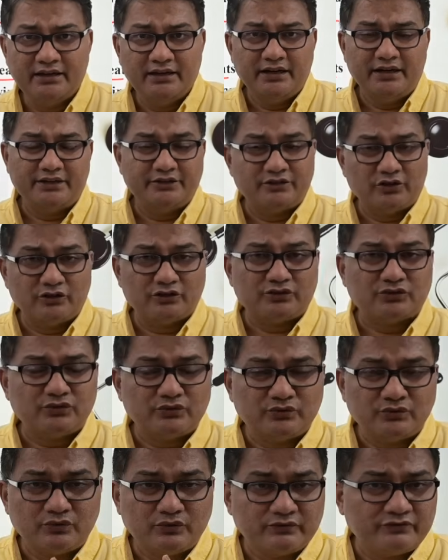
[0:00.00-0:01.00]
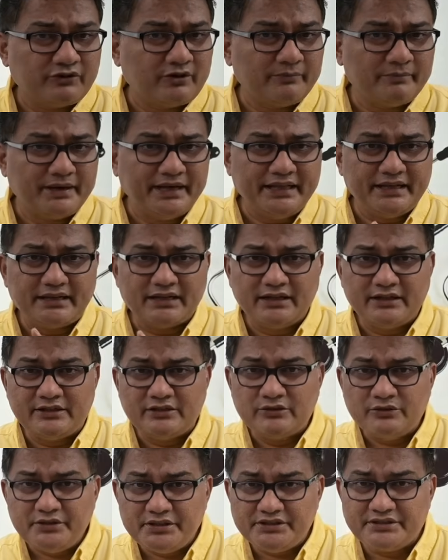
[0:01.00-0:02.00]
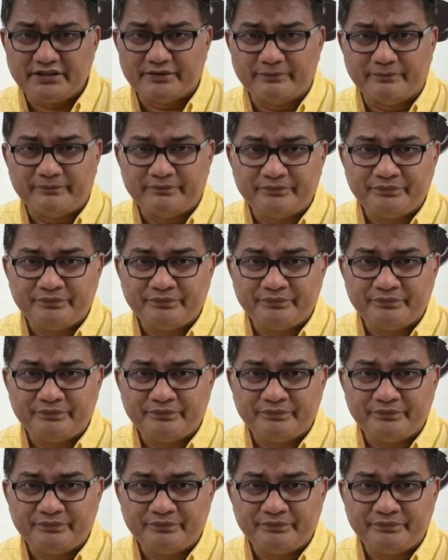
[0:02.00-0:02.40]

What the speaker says: It is also known for medical tourism.